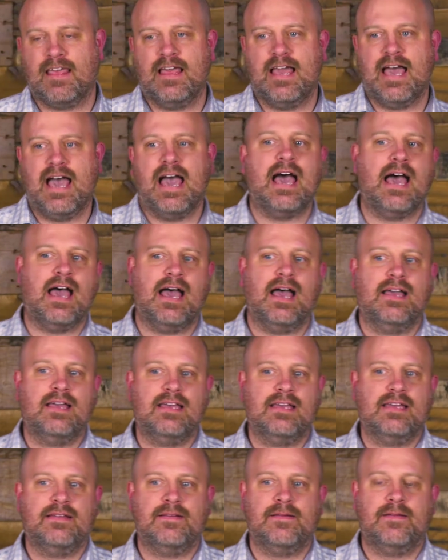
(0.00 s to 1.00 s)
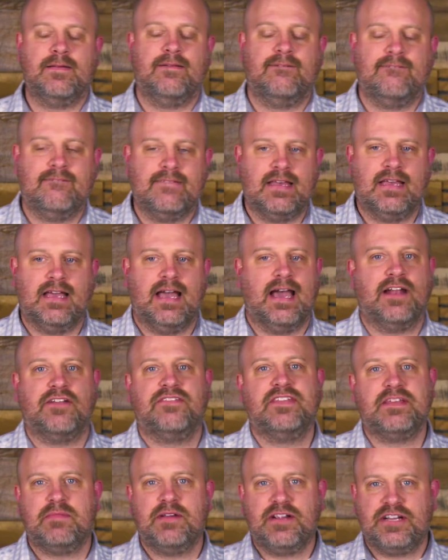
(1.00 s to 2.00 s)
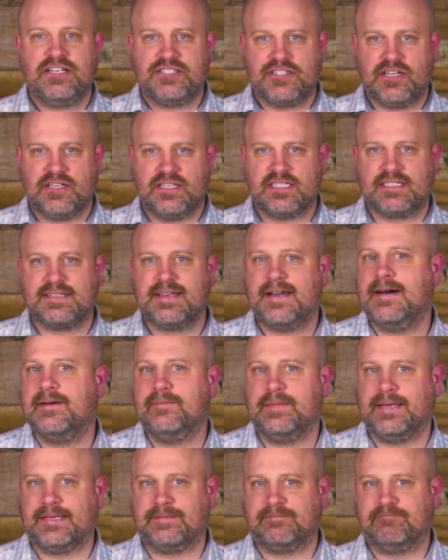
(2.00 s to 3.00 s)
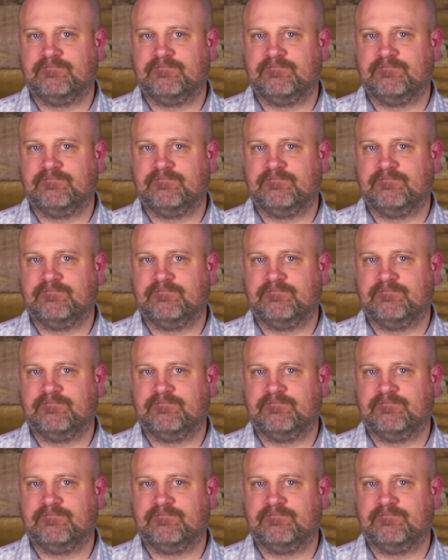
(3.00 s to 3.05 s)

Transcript: I don't think Mary saw this coming.